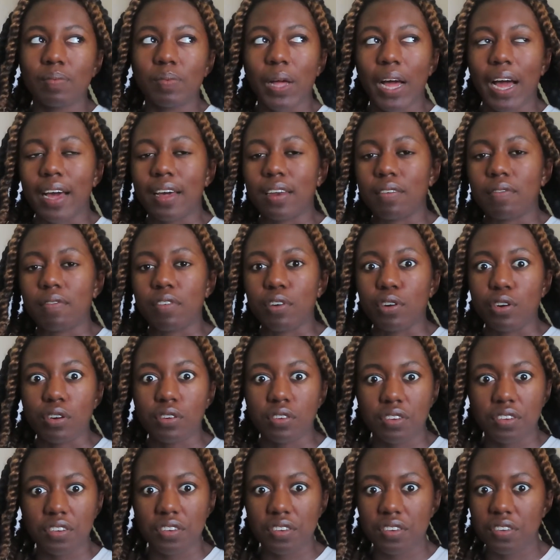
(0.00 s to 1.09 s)

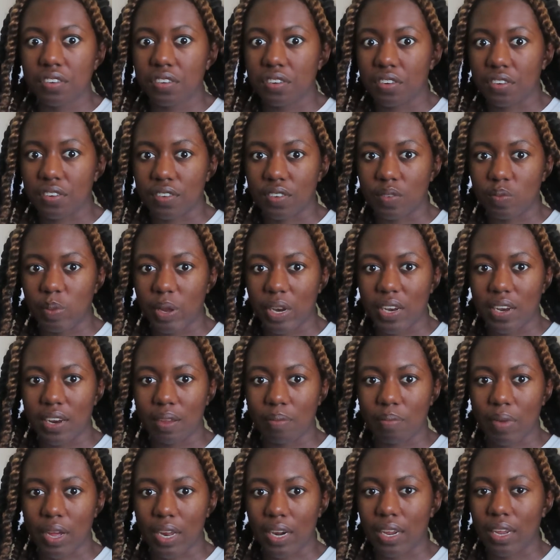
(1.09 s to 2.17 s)
adverse to spending
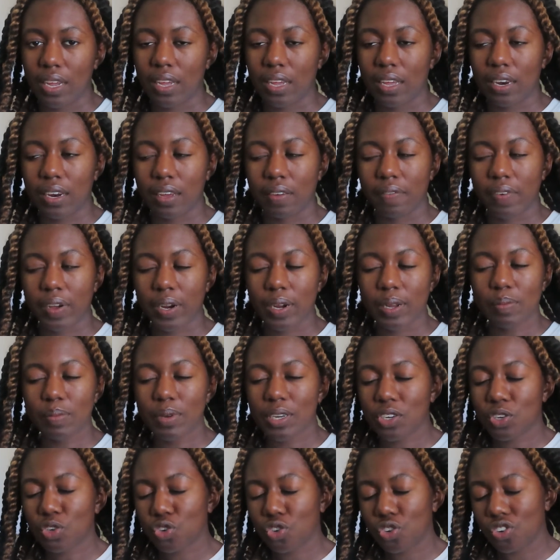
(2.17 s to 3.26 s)
money, and I very
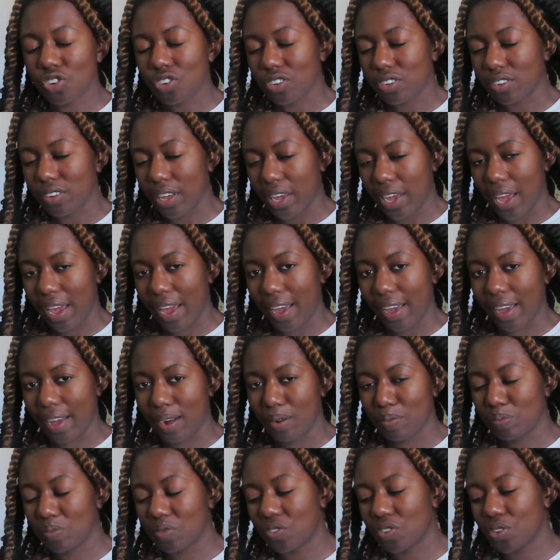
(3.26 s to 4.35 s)
much still
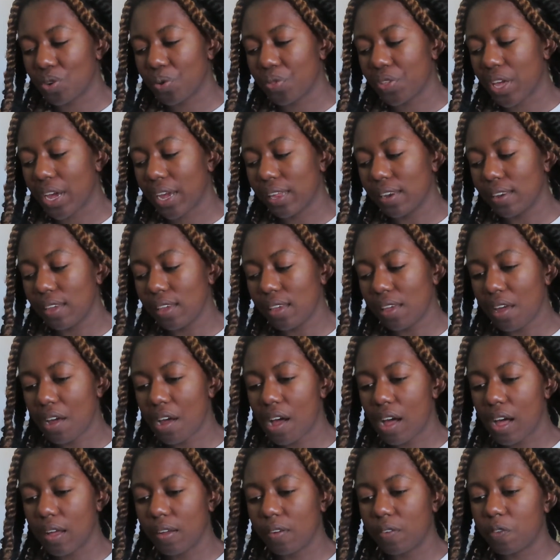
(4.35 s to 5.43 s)
am. So the idea
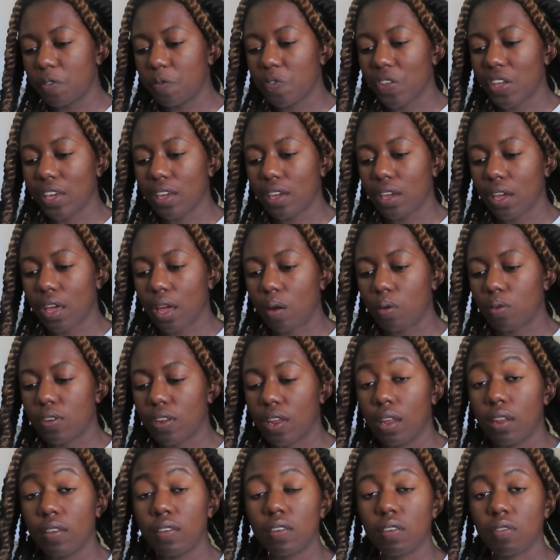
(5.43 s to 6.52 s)
of taking out
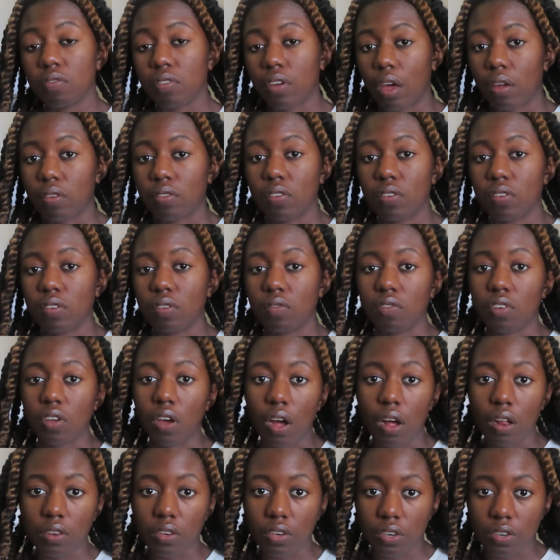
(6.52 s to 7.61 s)
tens of thousands of
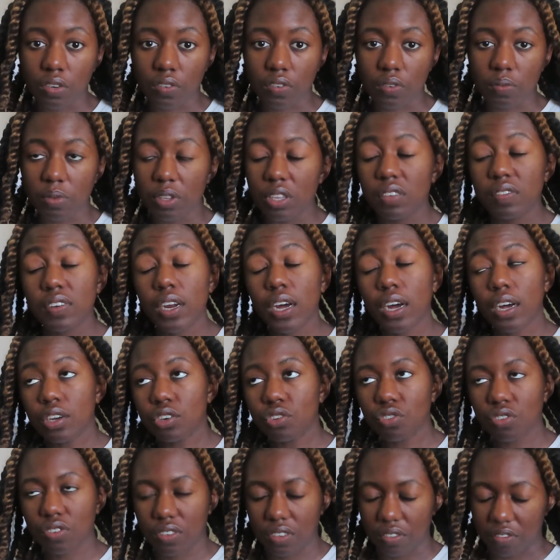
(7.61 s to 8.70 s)
dollars, even
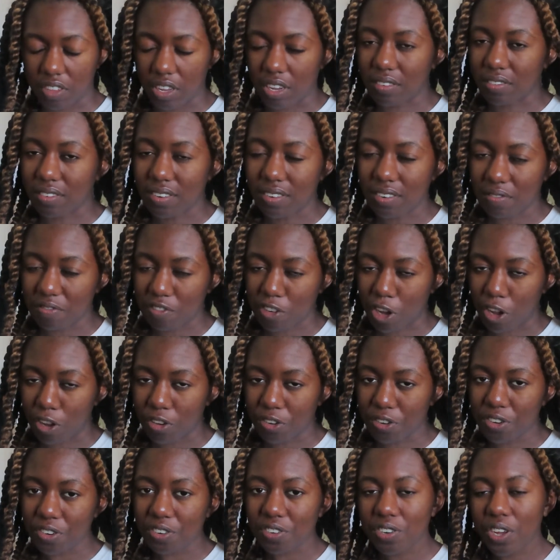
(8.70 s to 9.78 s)
hundreds of thousands of
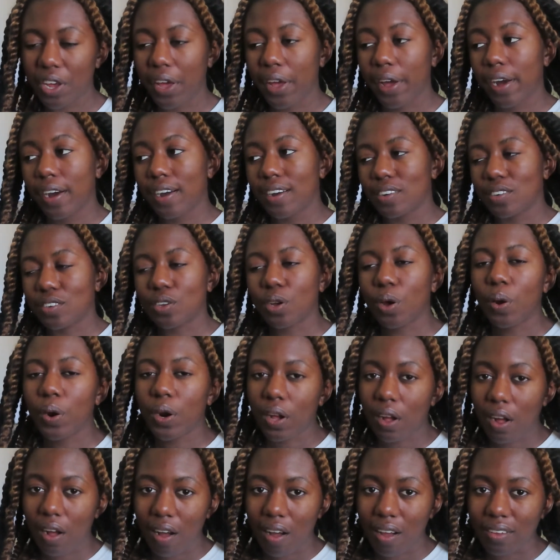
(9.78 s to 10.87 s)
dollars, to go to
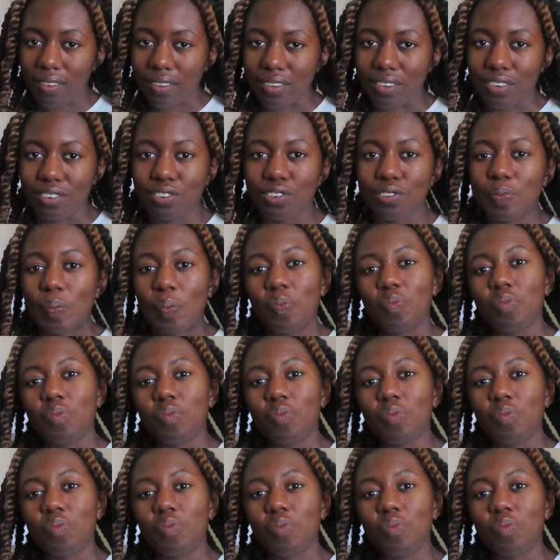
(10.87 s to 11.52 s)
college